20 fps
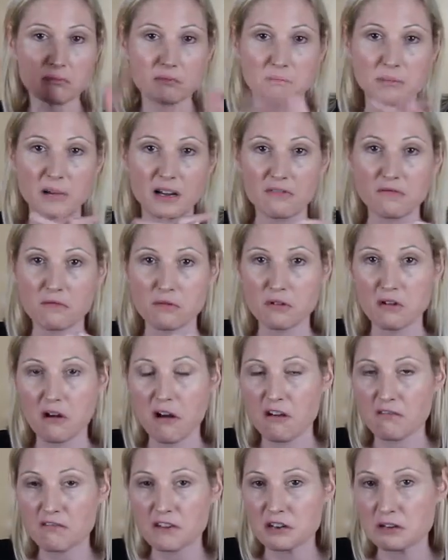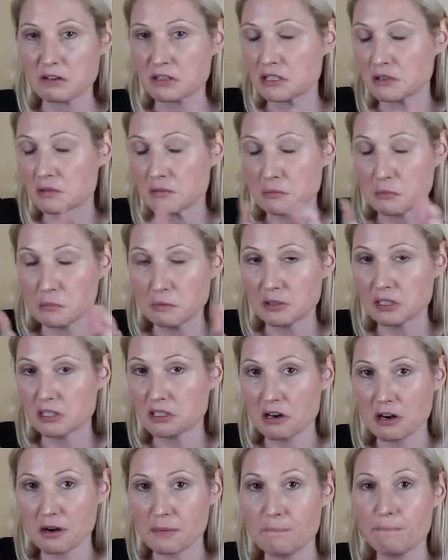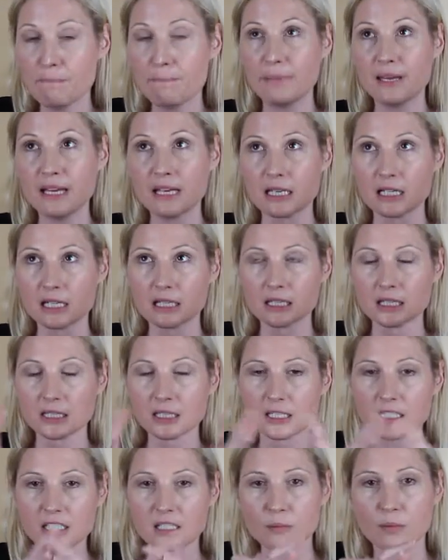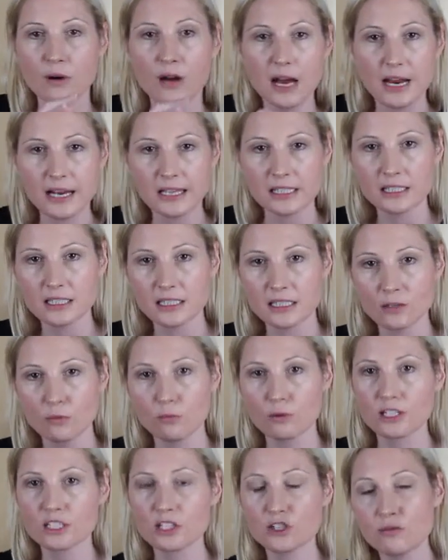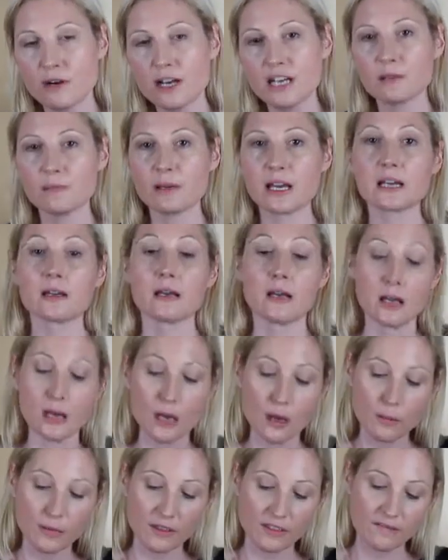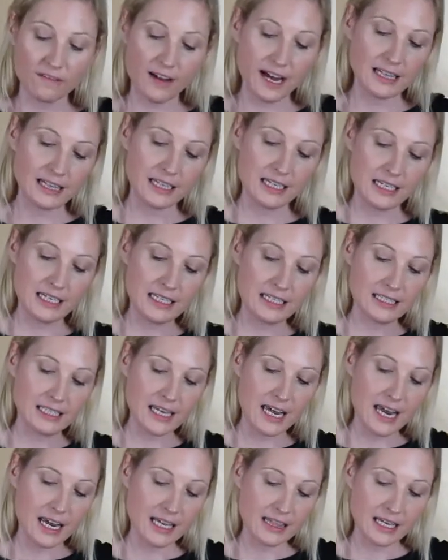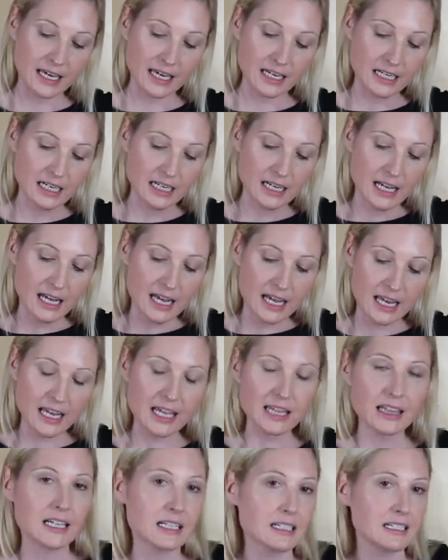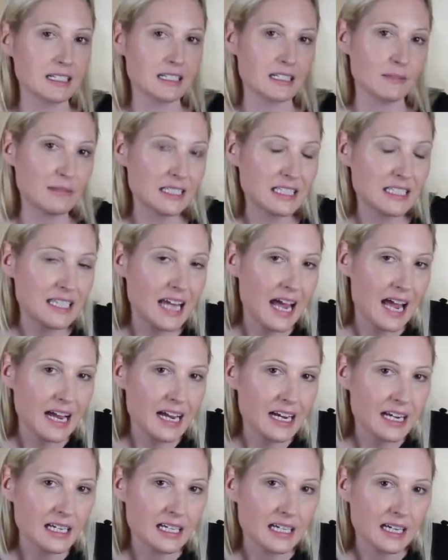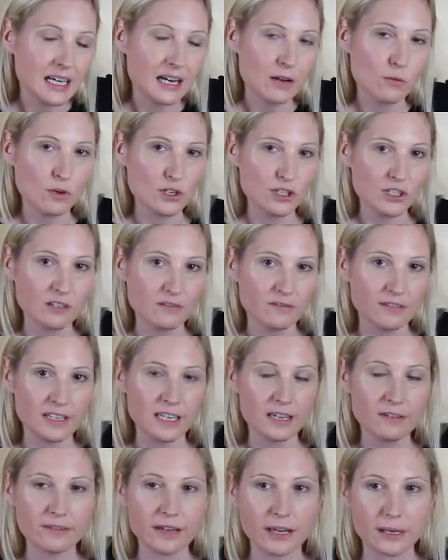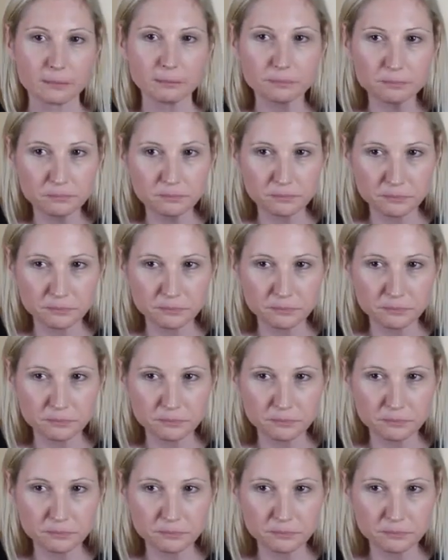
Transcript: by 4.5 years, it's not a big surprise that someone's strayed a bit. But the fact that he's saying that he thinks it's a mistake and he wants you to forgive him,